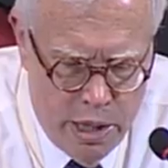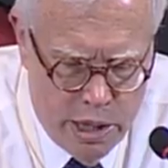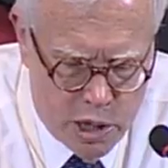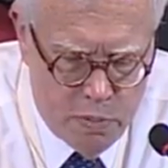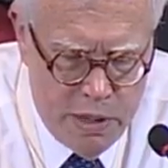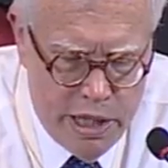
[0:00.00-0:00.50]

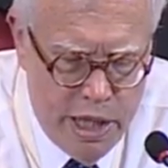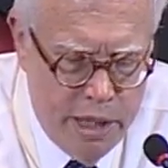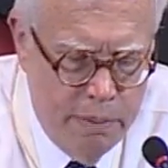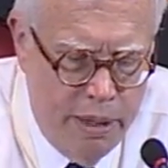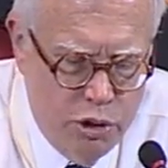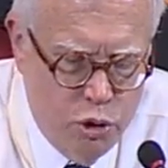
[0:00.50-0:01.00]
Now, speaking
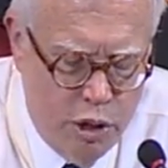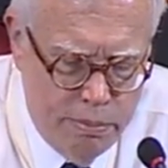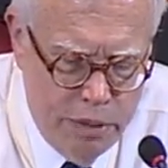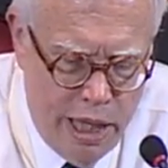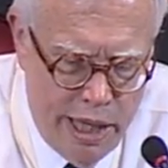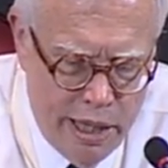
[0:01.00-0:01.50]
about
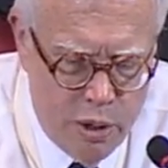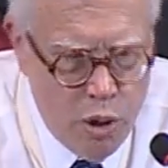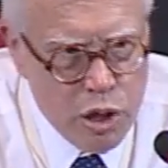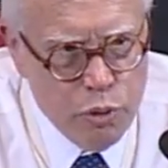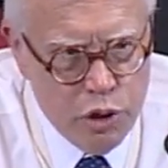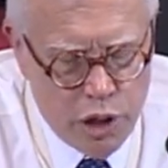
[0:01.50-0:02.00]
Tremblay, of
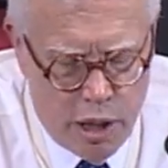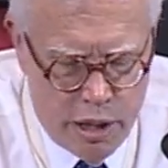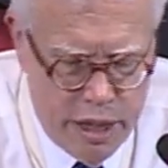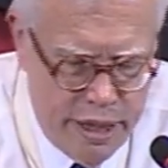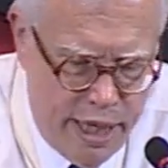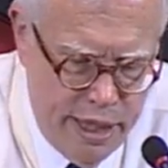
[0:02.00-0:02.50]
course, Richard
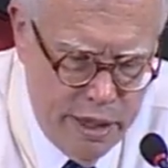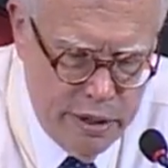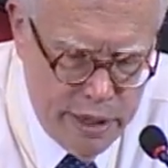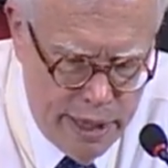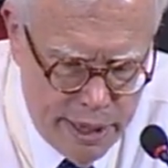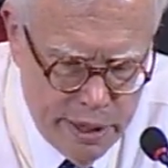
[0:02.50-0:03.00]
and I are
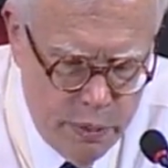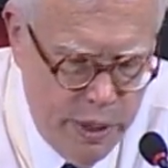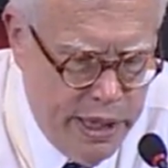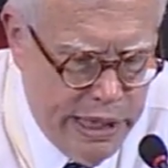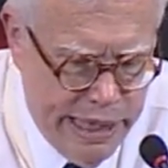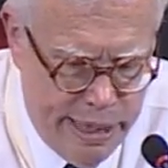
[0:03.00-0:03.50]
together.
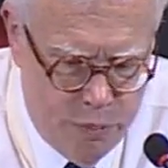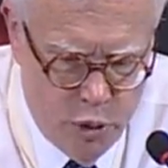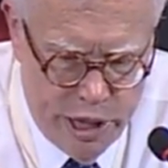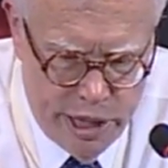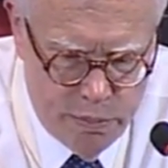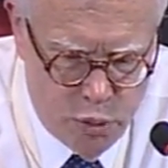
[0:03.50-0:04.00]
We
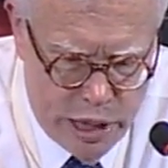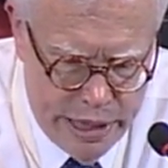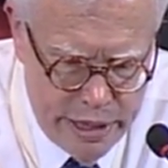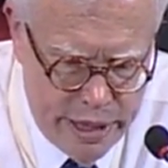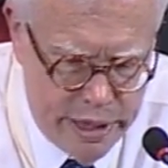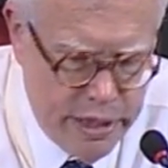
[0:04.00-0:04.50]
collaborate on
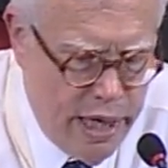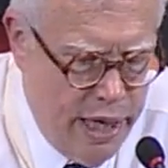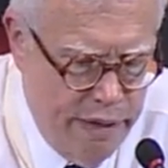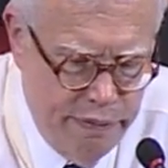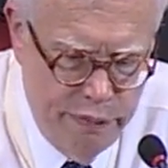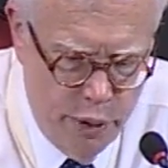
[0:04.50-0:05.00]
projects I
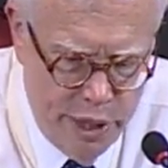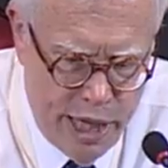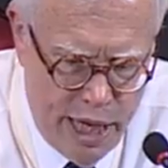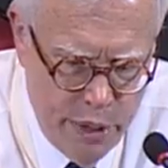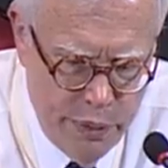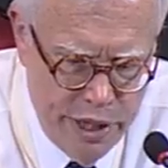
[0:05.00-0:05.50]
have a very
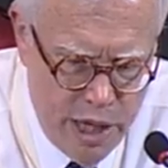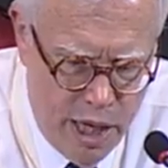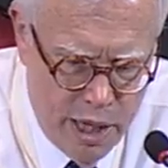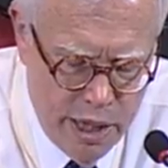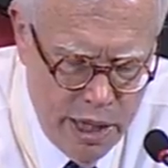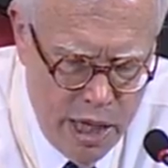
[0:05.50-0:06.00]
high
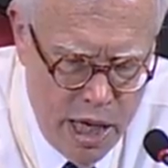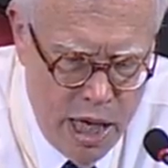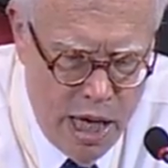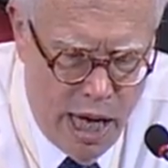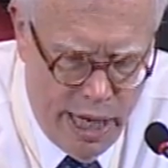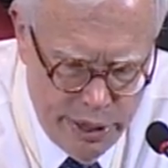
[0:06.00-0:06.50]
regard.
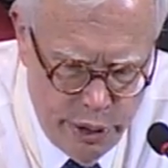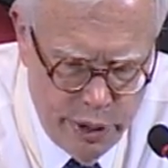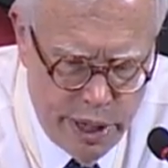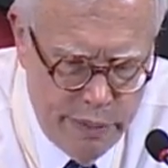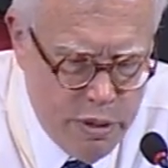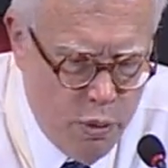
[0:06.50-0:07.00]
I knew
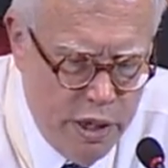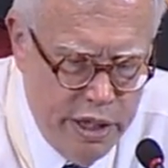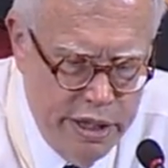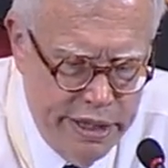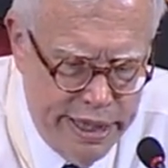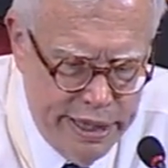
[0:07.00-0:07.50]
that he was
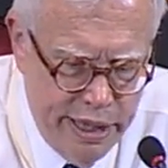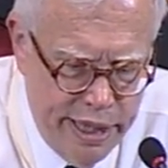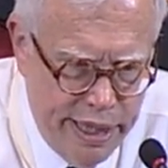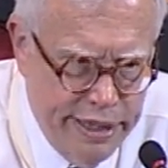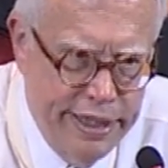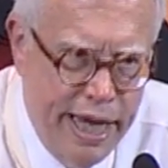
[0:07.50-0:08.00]
working in Italy.
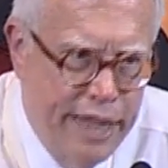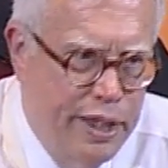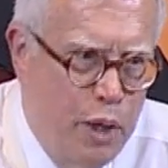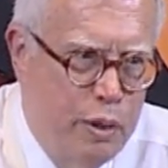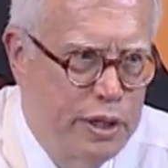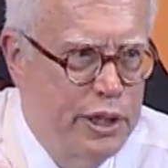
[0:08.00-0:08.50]
I did not
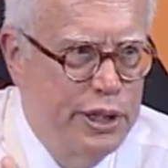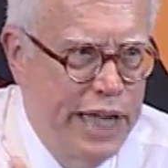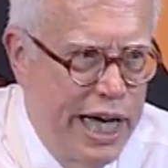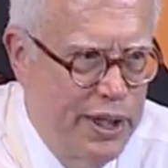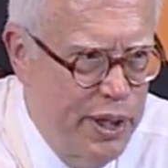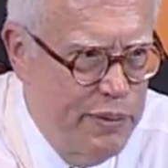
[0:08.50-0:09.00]
know until
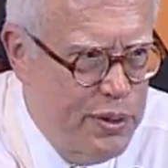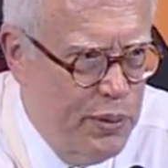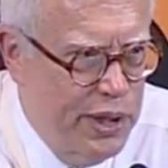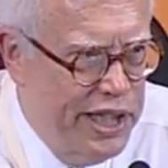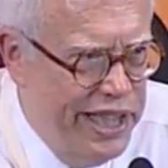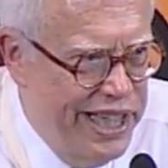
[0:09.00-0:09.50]
now that he was
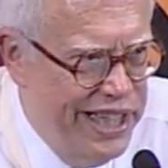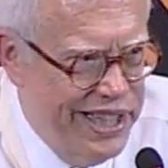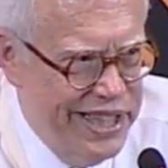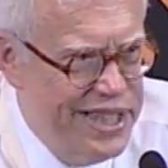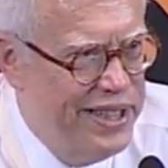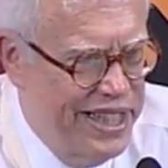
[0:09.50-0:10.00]
working
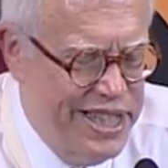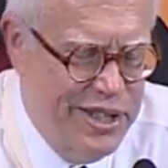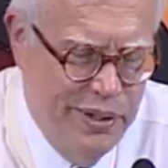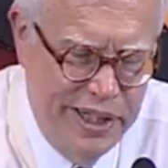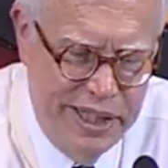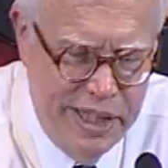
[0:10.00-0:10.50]
here, so that's
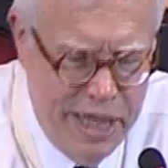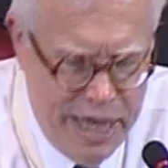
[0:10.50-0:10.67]
great.